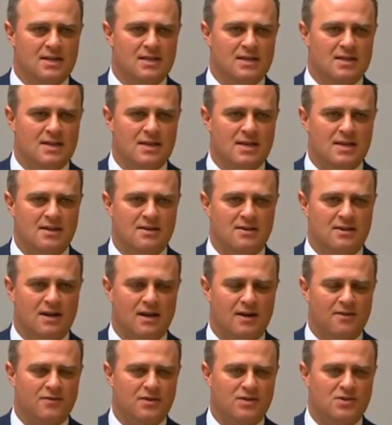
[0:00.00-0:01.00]
the
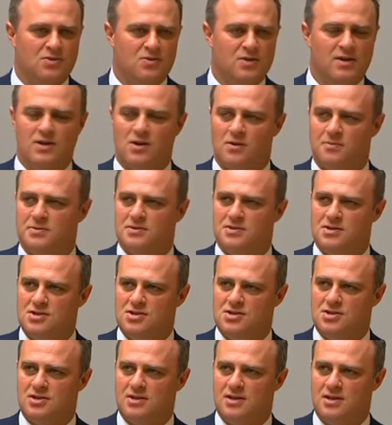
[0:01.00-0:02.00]
Victorian
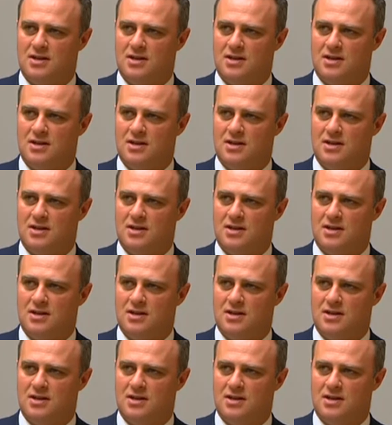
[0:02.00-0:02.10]
opposition